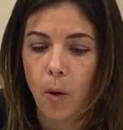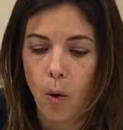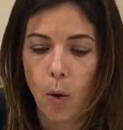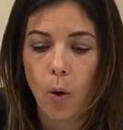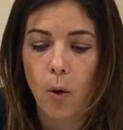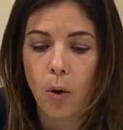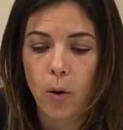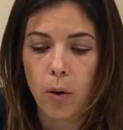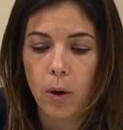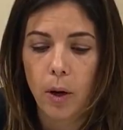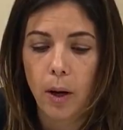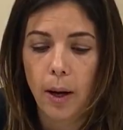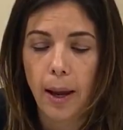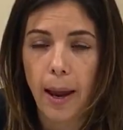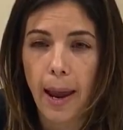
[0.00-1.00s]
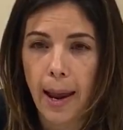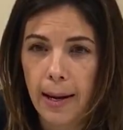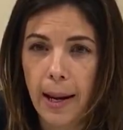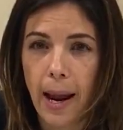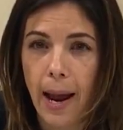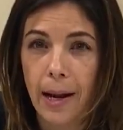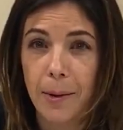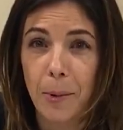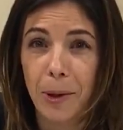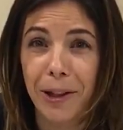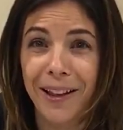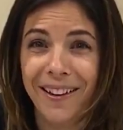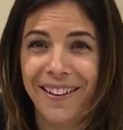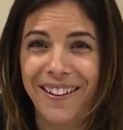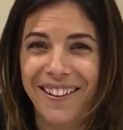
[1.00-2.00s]
or any
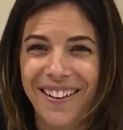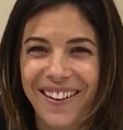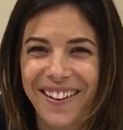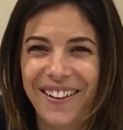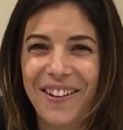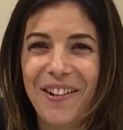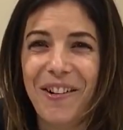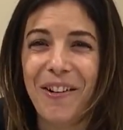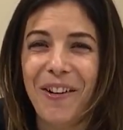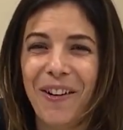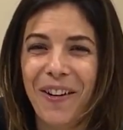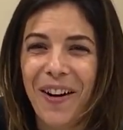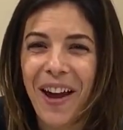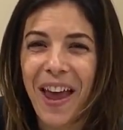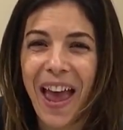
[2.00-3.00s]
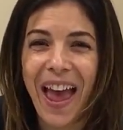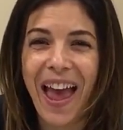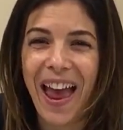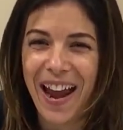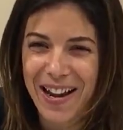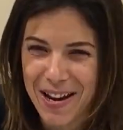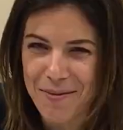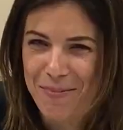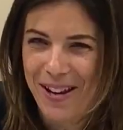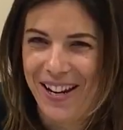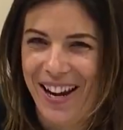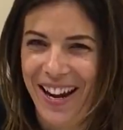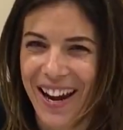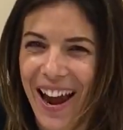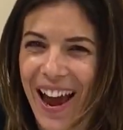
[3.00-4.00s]
animal or
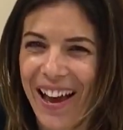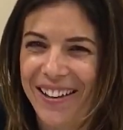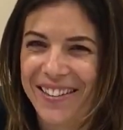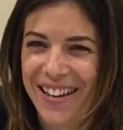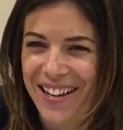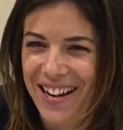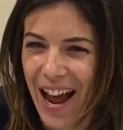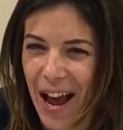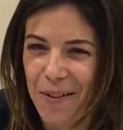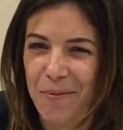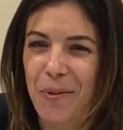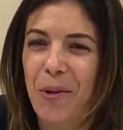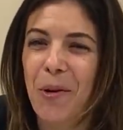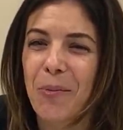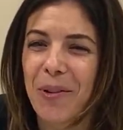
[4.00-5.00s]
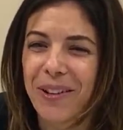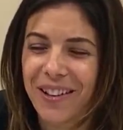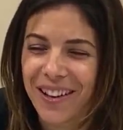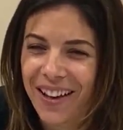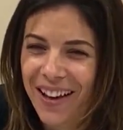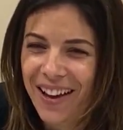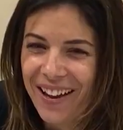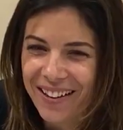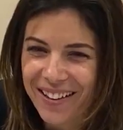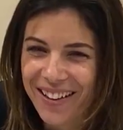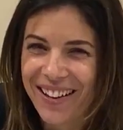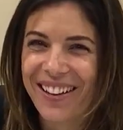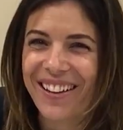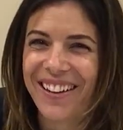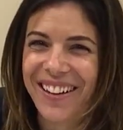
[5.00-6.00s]
anybody has an abnormal,
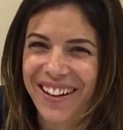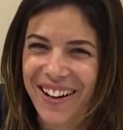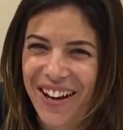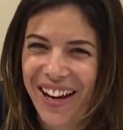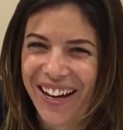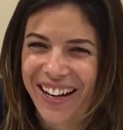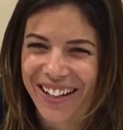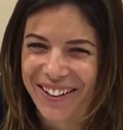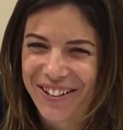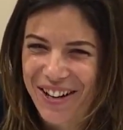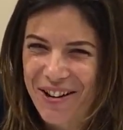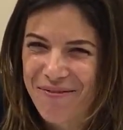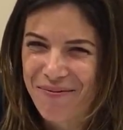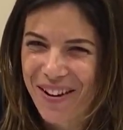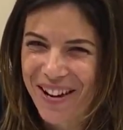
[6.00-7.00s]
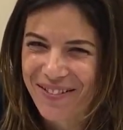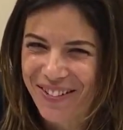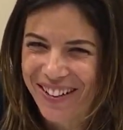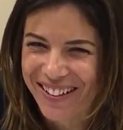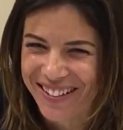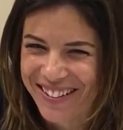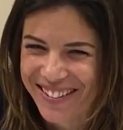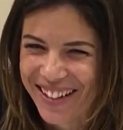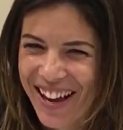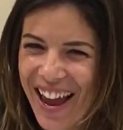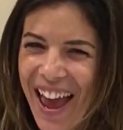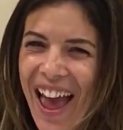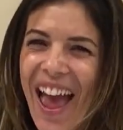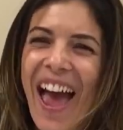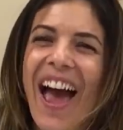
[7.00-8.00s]
beavers, including beavers,
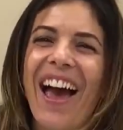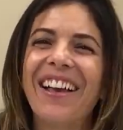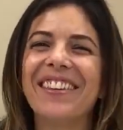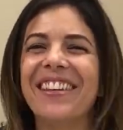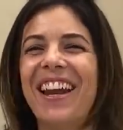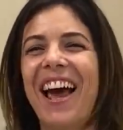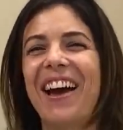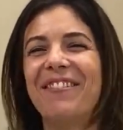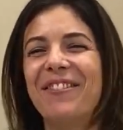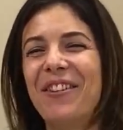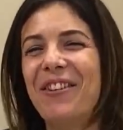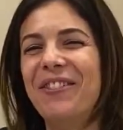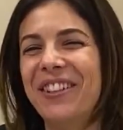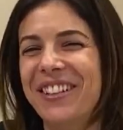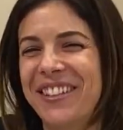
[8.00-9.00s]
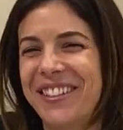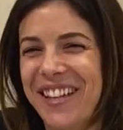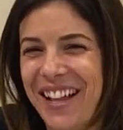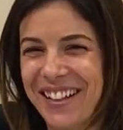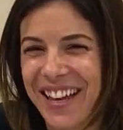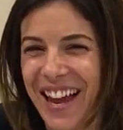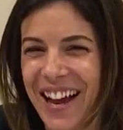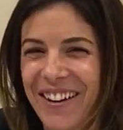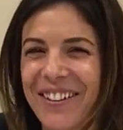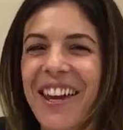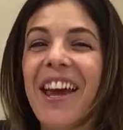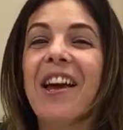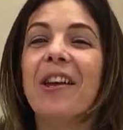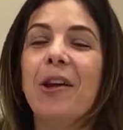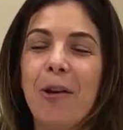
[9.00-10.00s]
has an abnormal cell count,
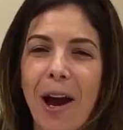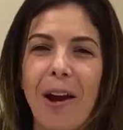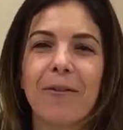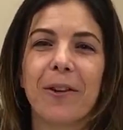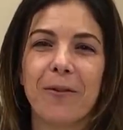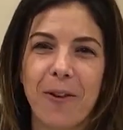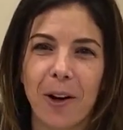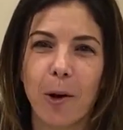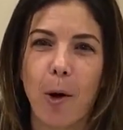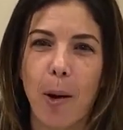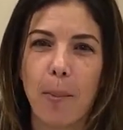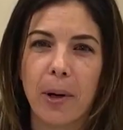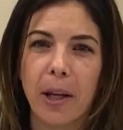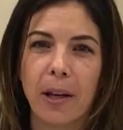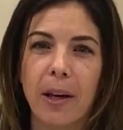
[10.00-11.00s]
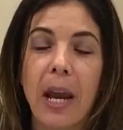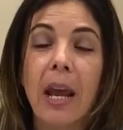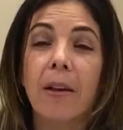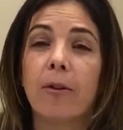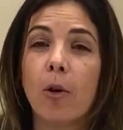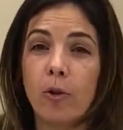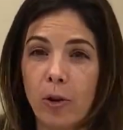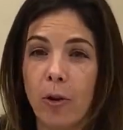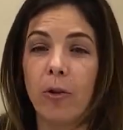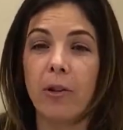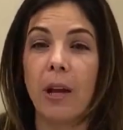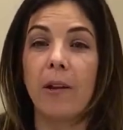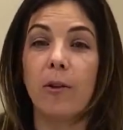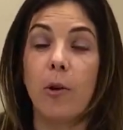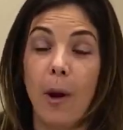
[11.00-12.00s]
you have to follow up on it. So two
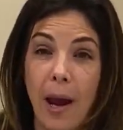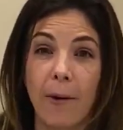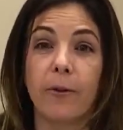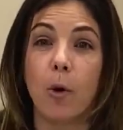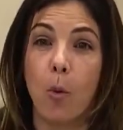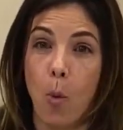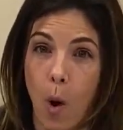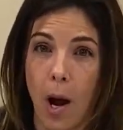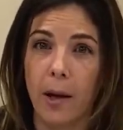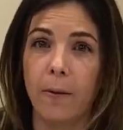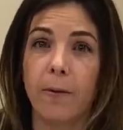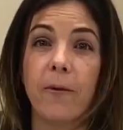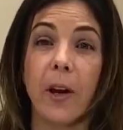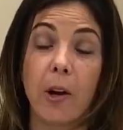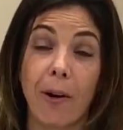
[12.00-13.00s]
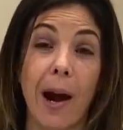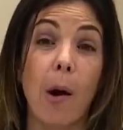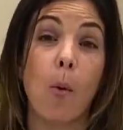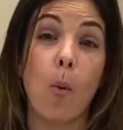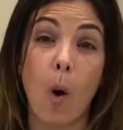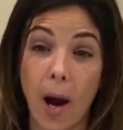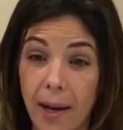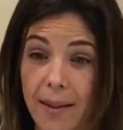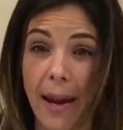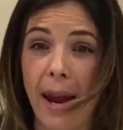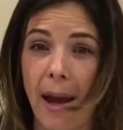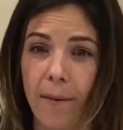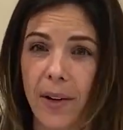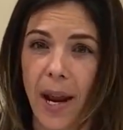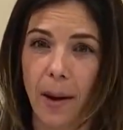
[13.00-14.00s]
things, you have to one, figure out why they
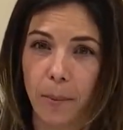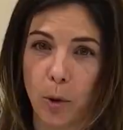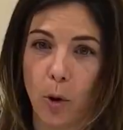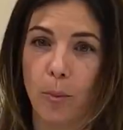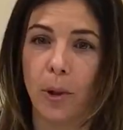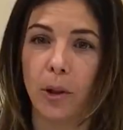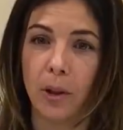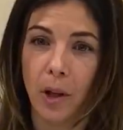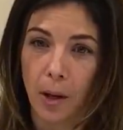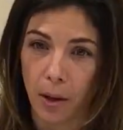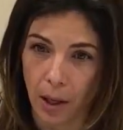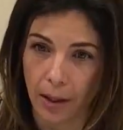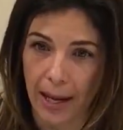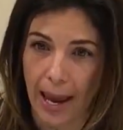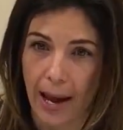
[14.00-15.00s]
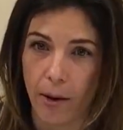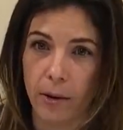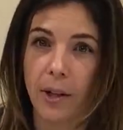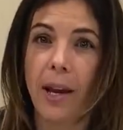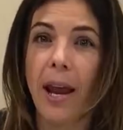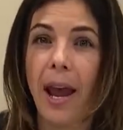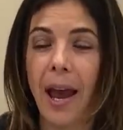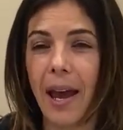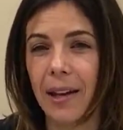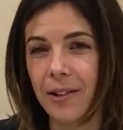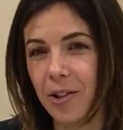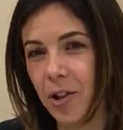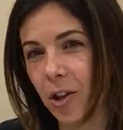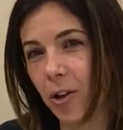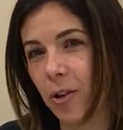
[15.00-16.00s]
have an abnormal count,
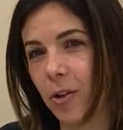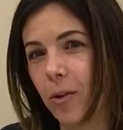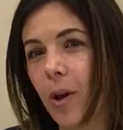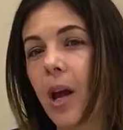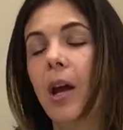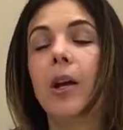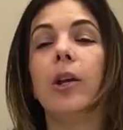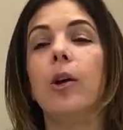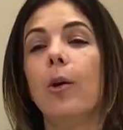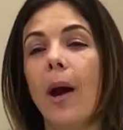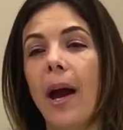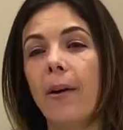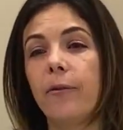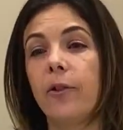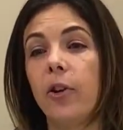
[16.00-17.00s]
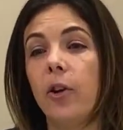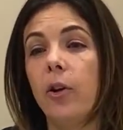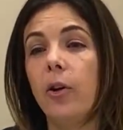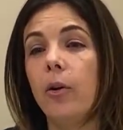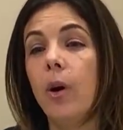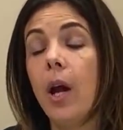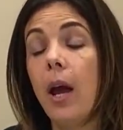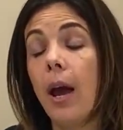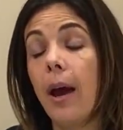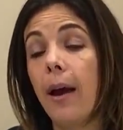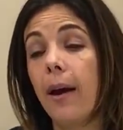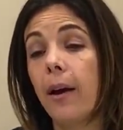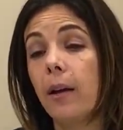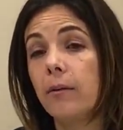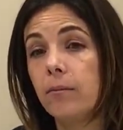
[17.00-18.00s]
and two, you have to
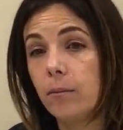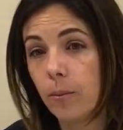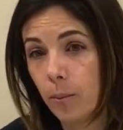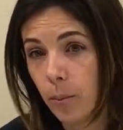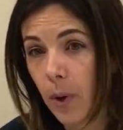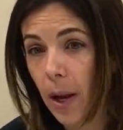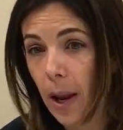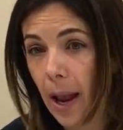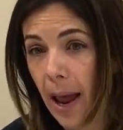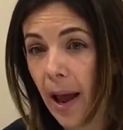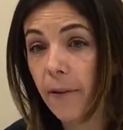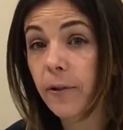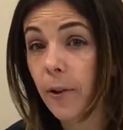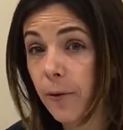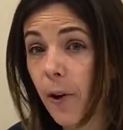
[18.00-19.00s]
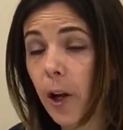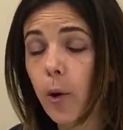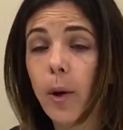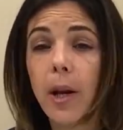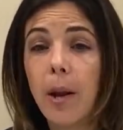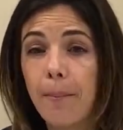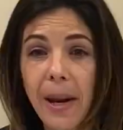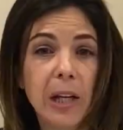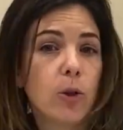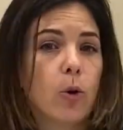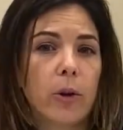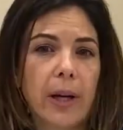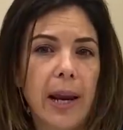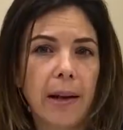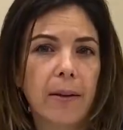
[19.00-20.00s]
uh, have to follow it and make
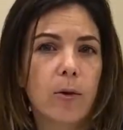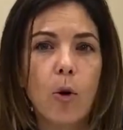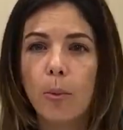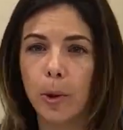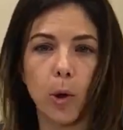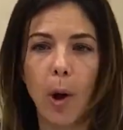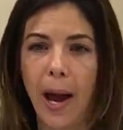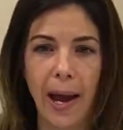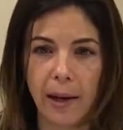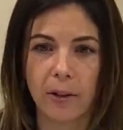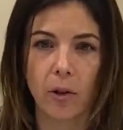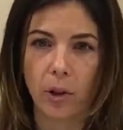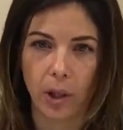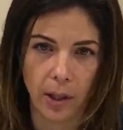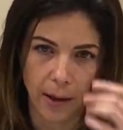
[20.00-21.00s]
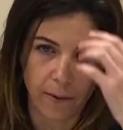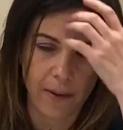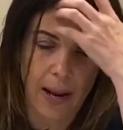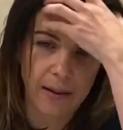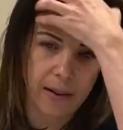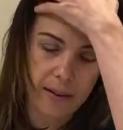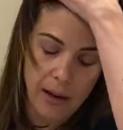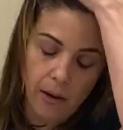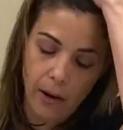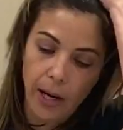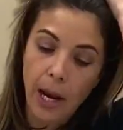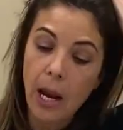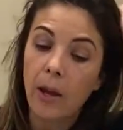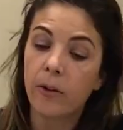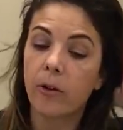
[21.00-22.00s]
sure it gets normal or act on it if necessary.
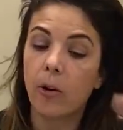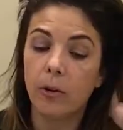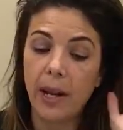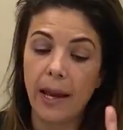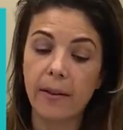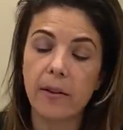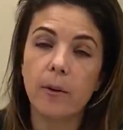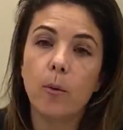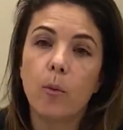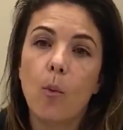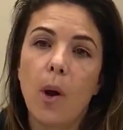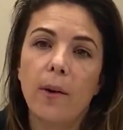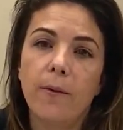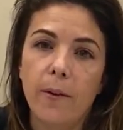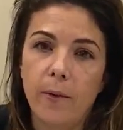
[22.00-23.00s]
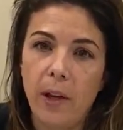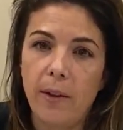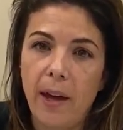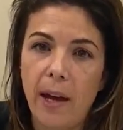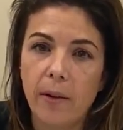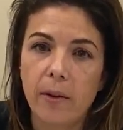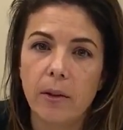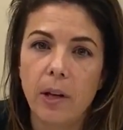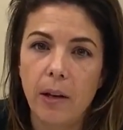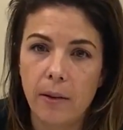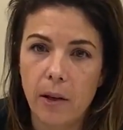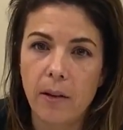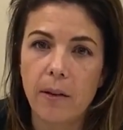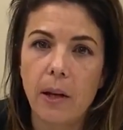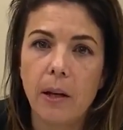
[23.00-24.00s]
So less than one hundred fifty thousand is
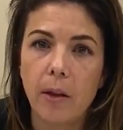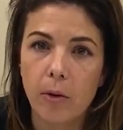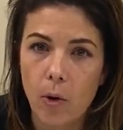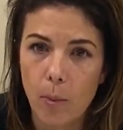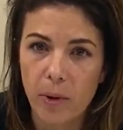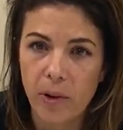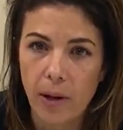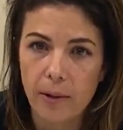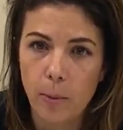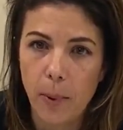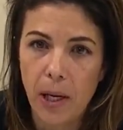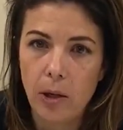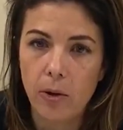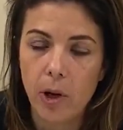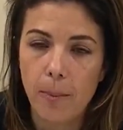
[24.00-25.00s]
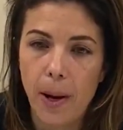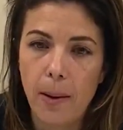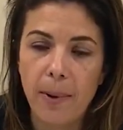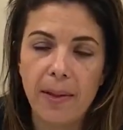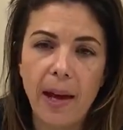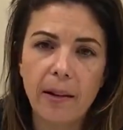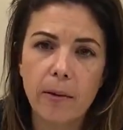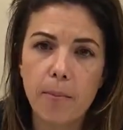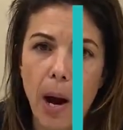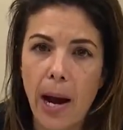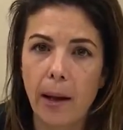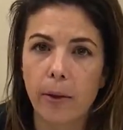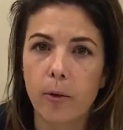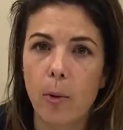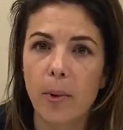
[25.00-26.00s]
considered thrombocytopenia in a baby. That's
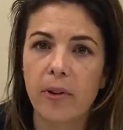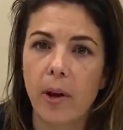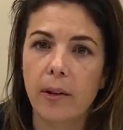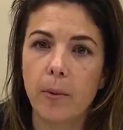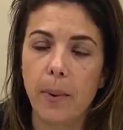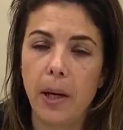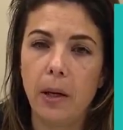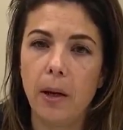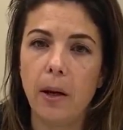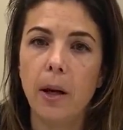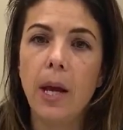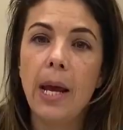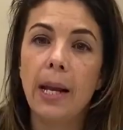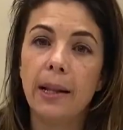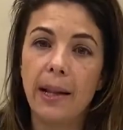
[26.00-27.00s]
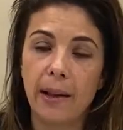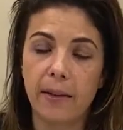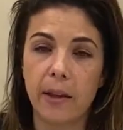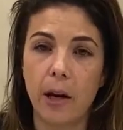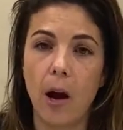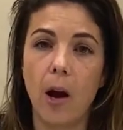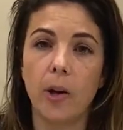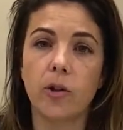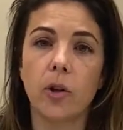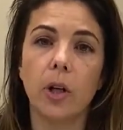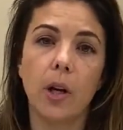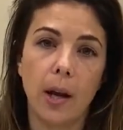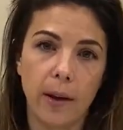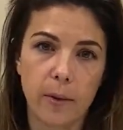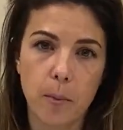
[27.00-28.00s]
mild thrombocytopenia. Less than one
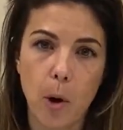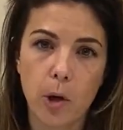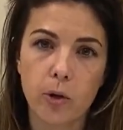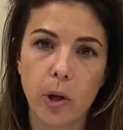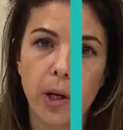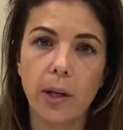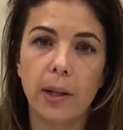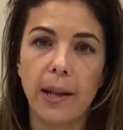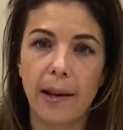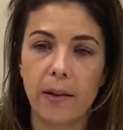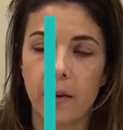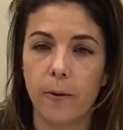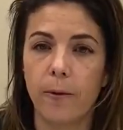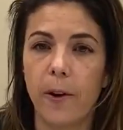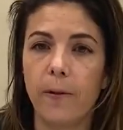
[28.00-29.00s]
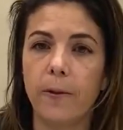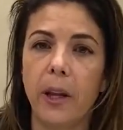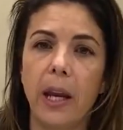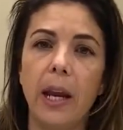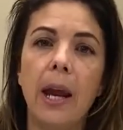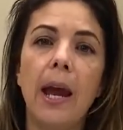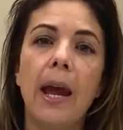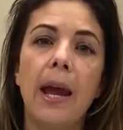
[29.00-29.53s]
hundred is moderate. Less than fifty